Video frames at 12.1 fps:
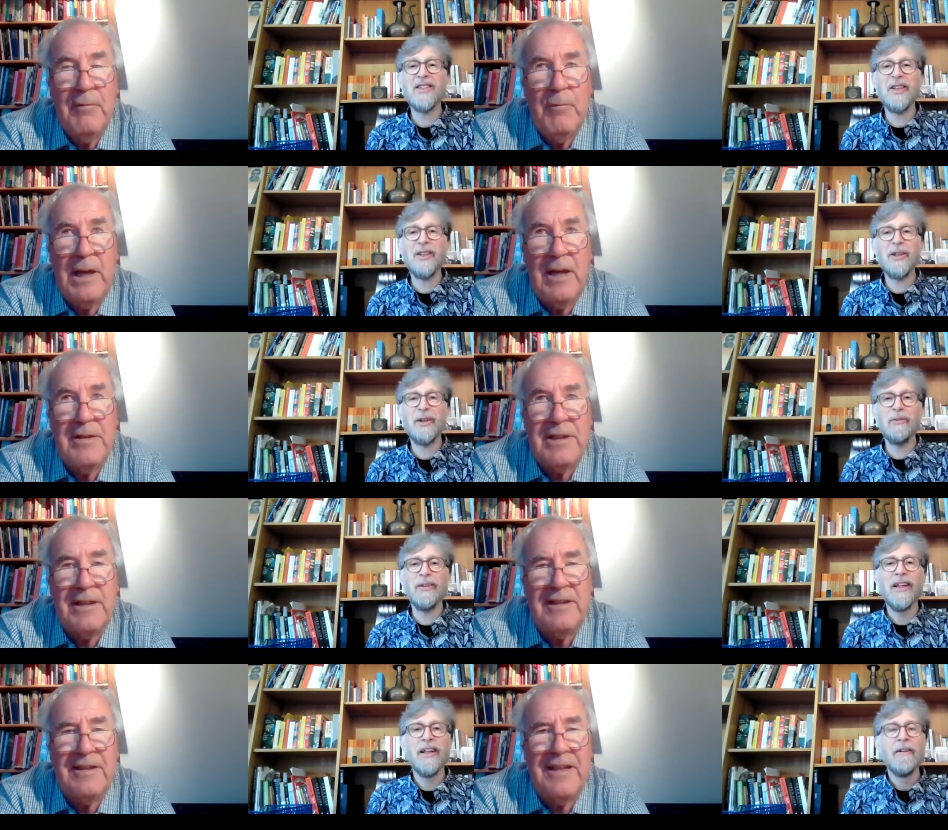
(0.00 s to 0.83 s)
Speaker 1: when I was
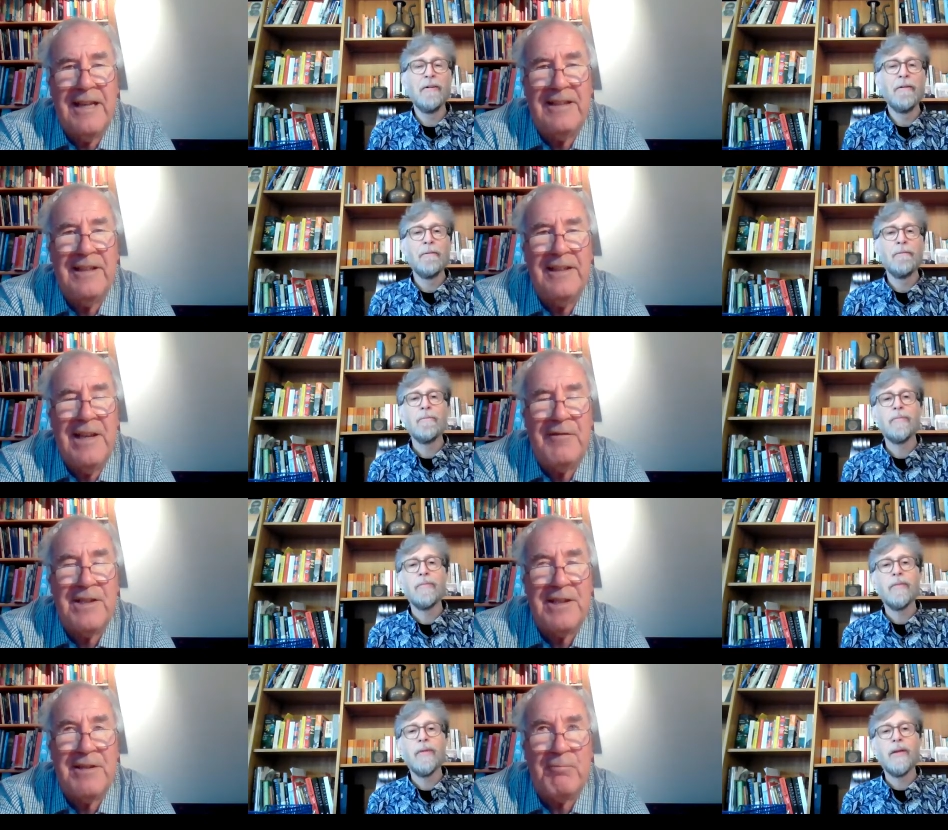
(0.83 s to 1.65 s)
at, in the
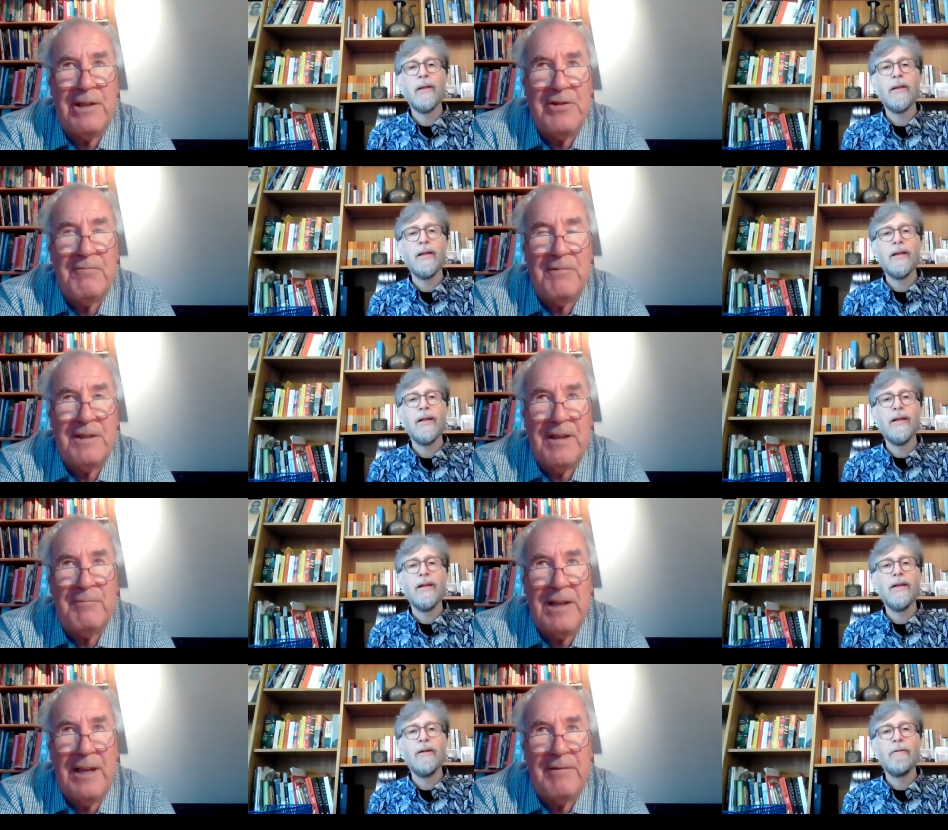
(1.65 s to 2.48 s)
lifts, we
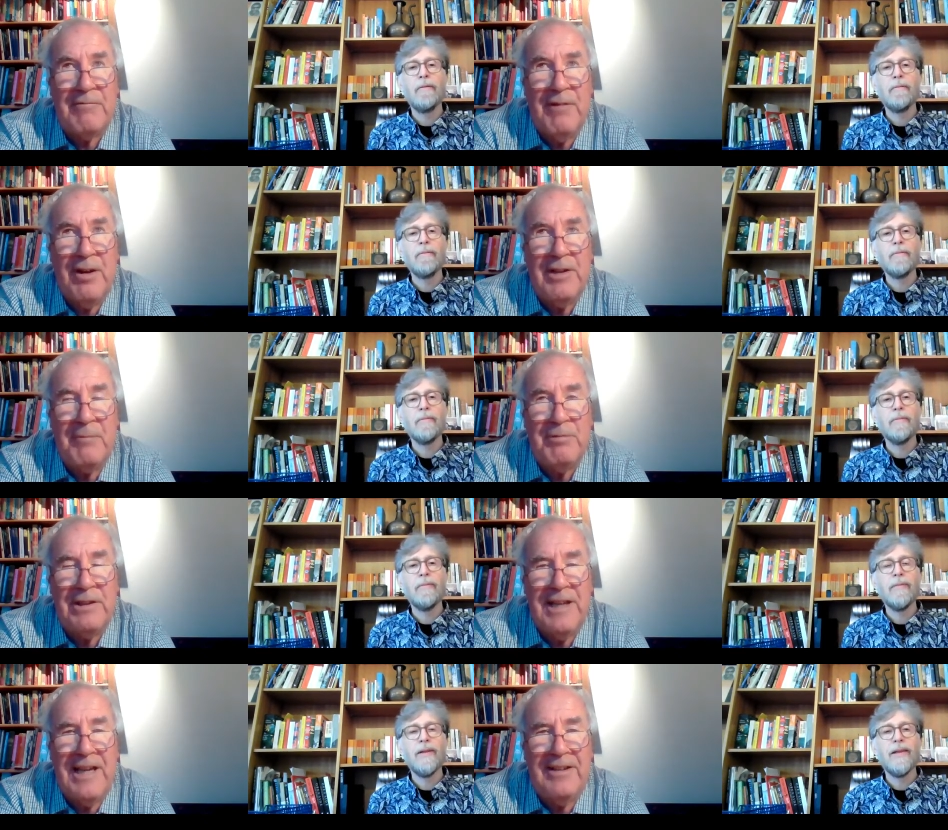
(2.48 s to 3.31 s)
sometimes rode up
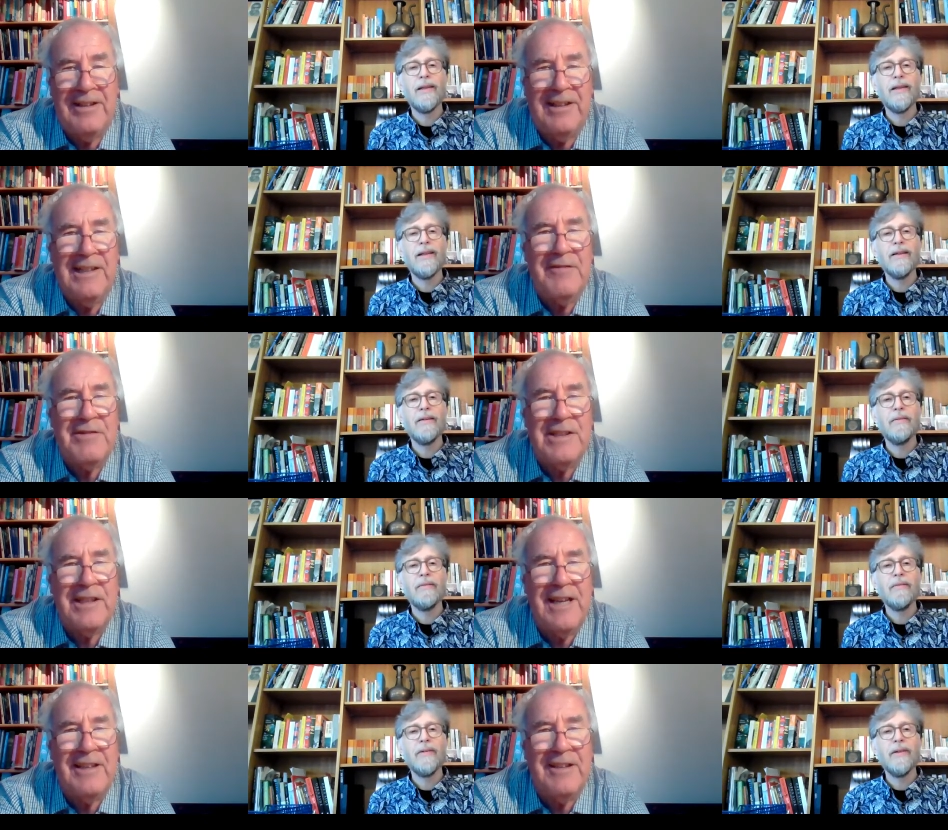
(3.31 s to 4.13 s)
and down in the lift
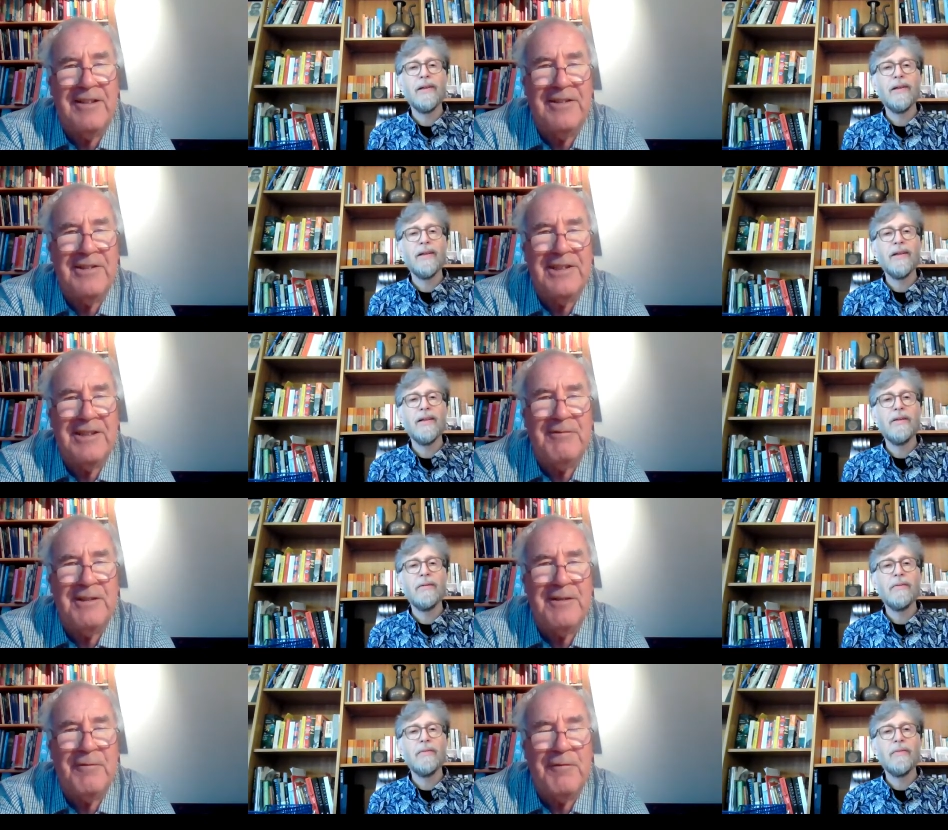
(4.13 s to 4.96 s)
together, and she
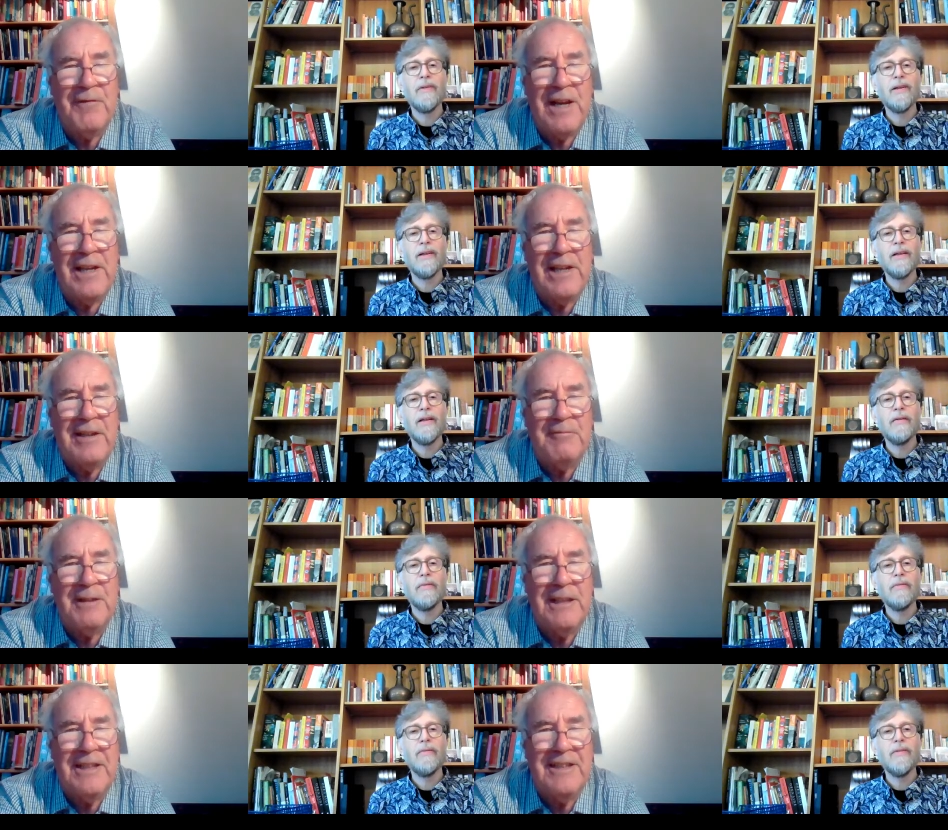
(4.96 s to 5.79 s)
was begging
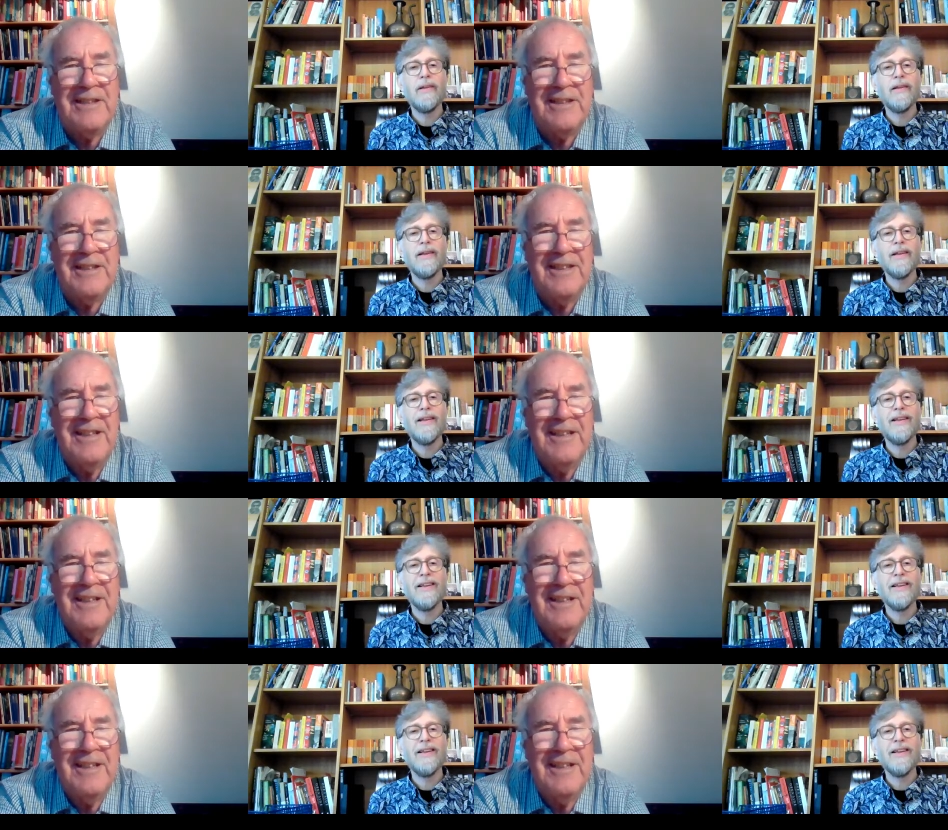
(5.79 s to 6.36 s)
away, and